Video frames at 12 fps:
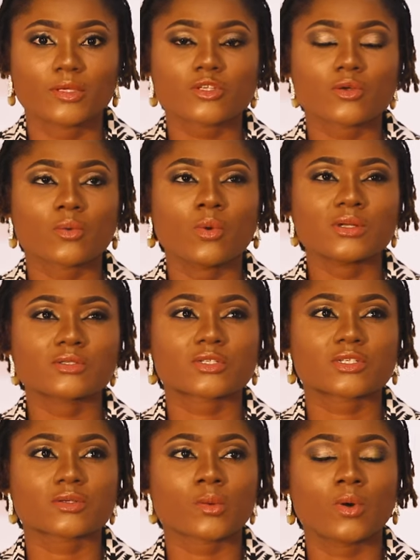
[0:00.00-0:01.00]
So
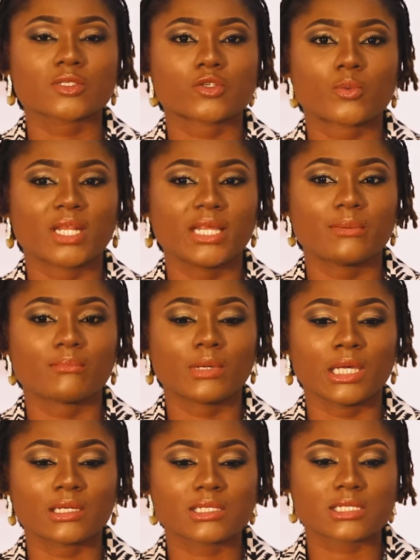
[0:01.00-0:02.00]
what really
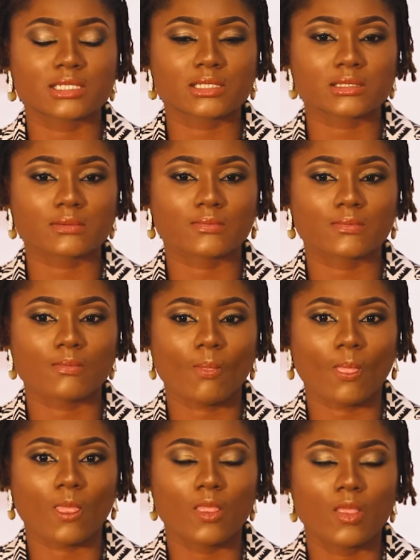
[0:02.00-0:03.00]
makes
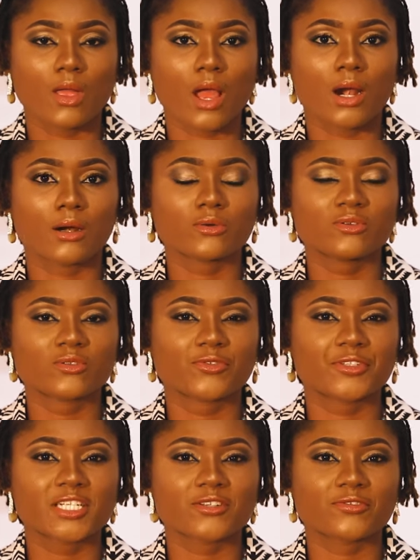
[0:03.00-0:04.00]
Argungu
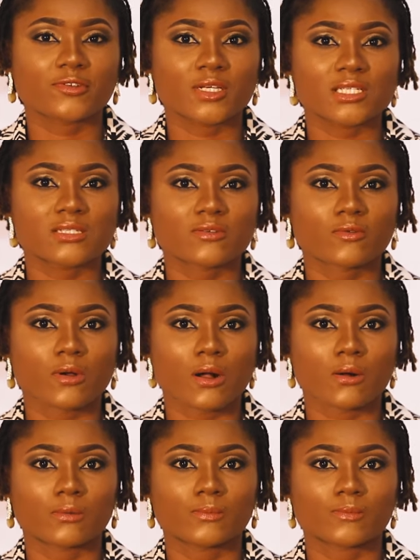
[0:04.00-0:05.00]
Fishing
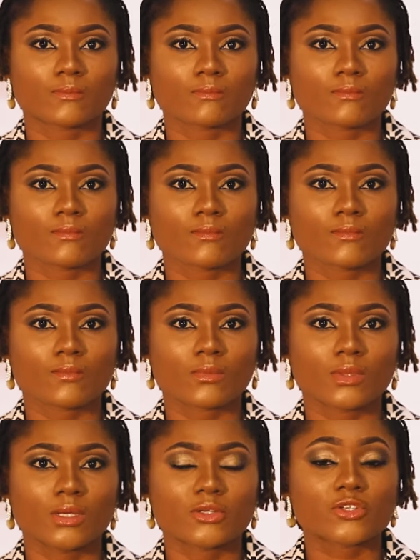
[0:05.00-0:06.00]
Festival
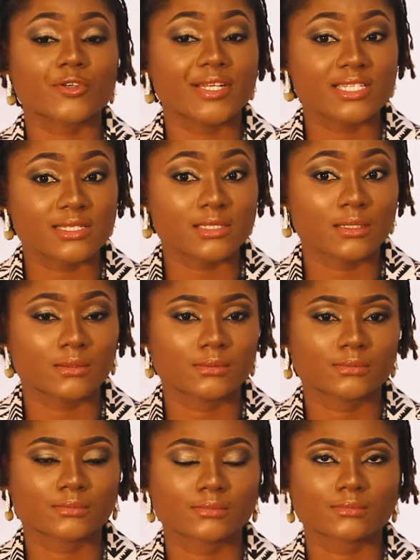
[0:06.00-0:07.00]
interesting
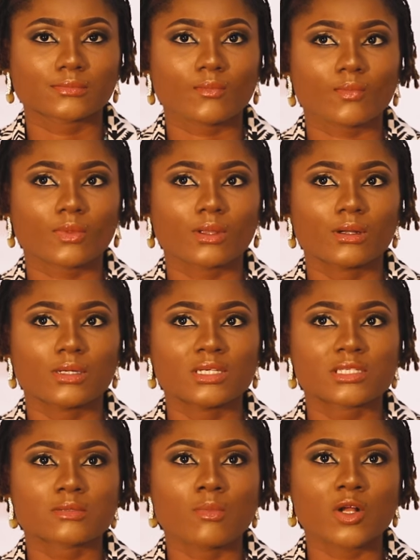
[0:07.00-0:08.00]

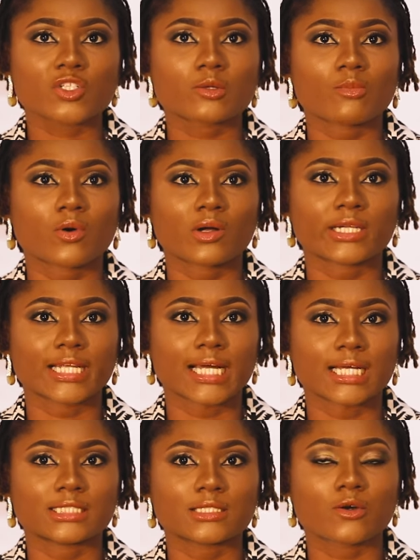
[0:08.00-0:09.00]
is much more
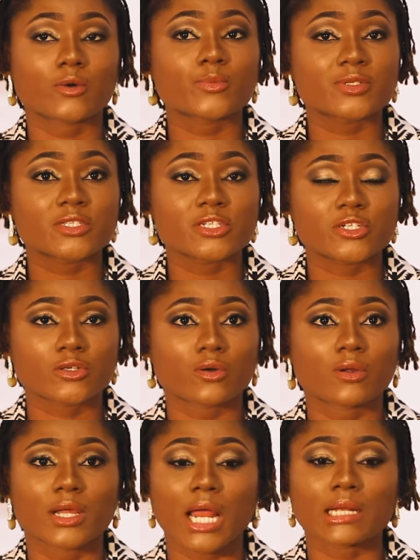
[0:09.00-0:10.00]
than the
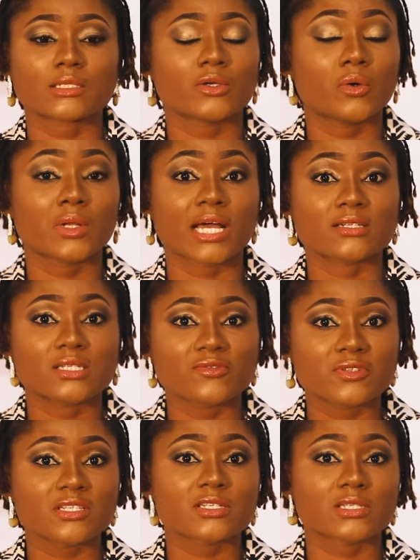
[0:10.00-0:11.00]
competition and the whole
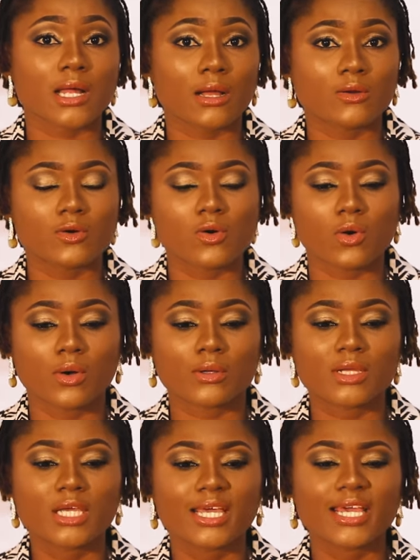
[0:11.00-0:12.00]
activities that go
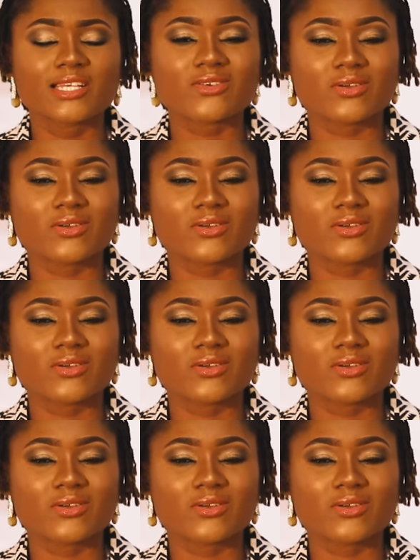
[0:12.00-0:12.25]
on. It's